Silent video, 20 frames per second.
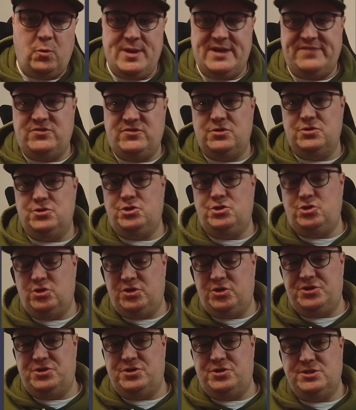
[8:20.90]
we have got
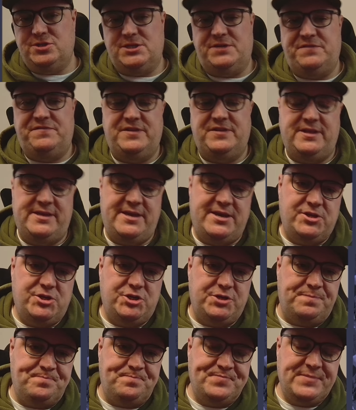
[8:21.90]
Juggernaut's
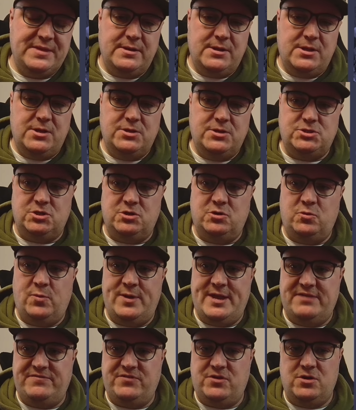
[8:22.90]
affiliation. So
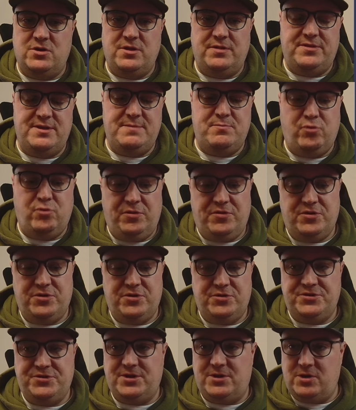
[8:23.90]
we have got the
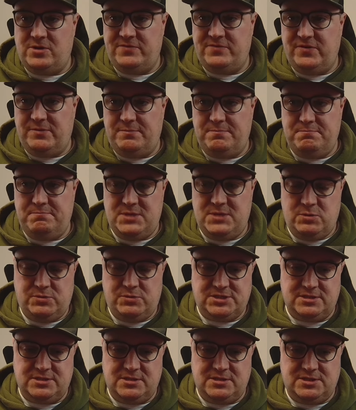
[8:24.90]
Brotherhood of
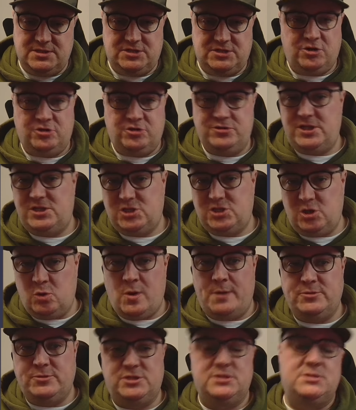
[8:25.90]
Mutants, and only
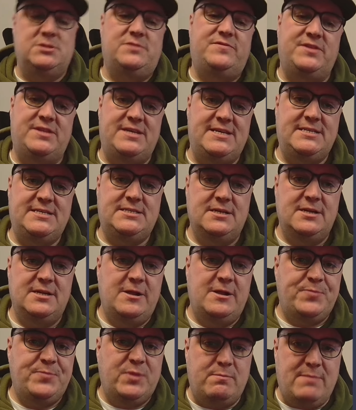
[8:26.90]
2 options for these,
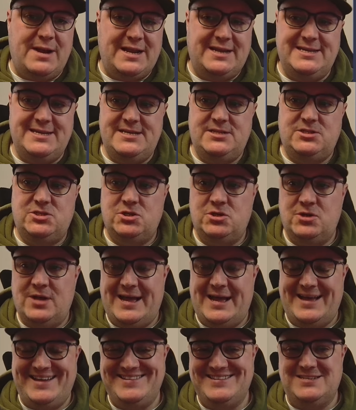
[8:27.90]

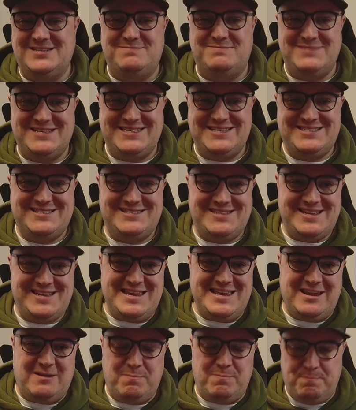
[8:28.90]
Magneto and
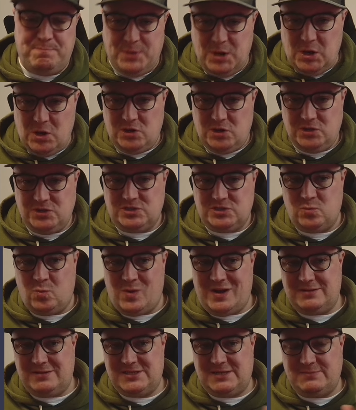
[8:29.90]
Mystique. But
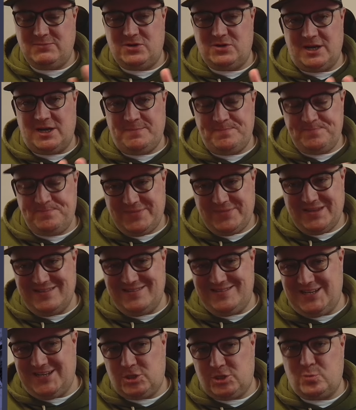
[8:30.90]
whilst I'm going to
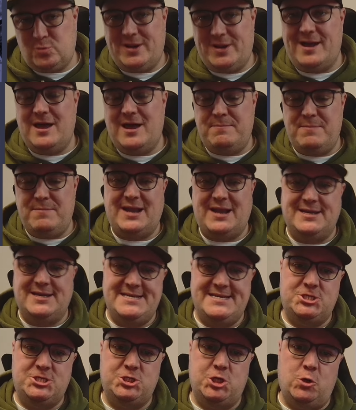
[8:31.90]
disregard
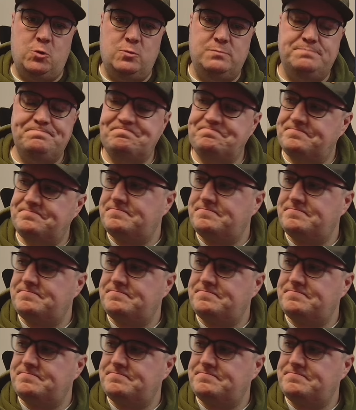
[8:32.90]
Magneto,